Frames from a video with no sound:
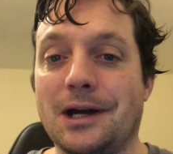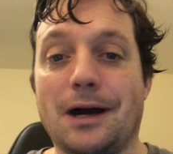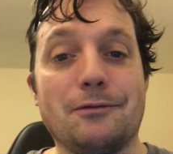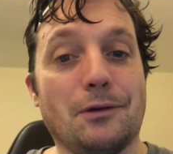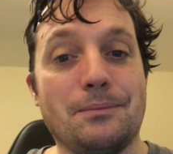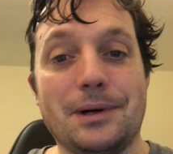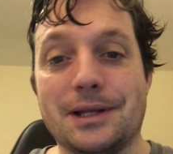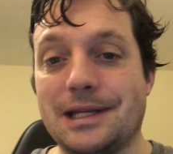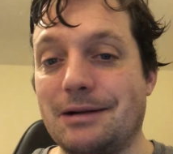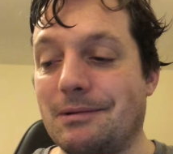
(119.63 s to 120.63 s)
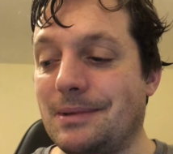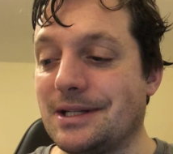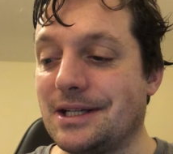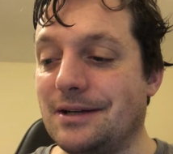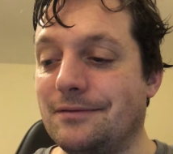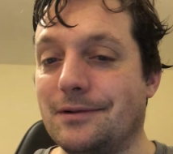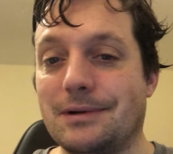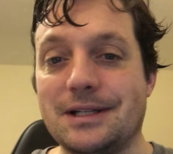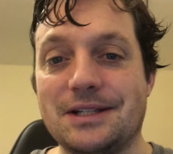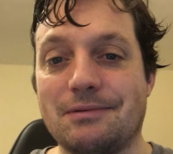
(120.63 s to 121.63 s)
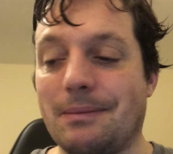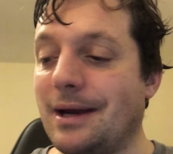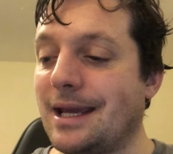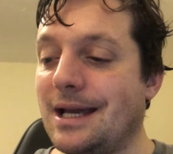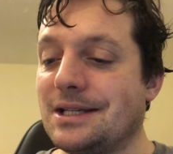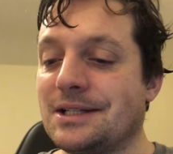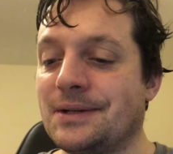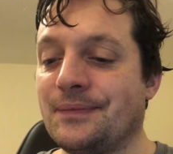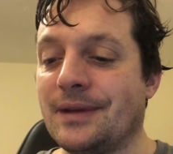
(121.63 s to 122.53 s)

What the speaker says: I've not birthed anyone myself for reasons one might guess.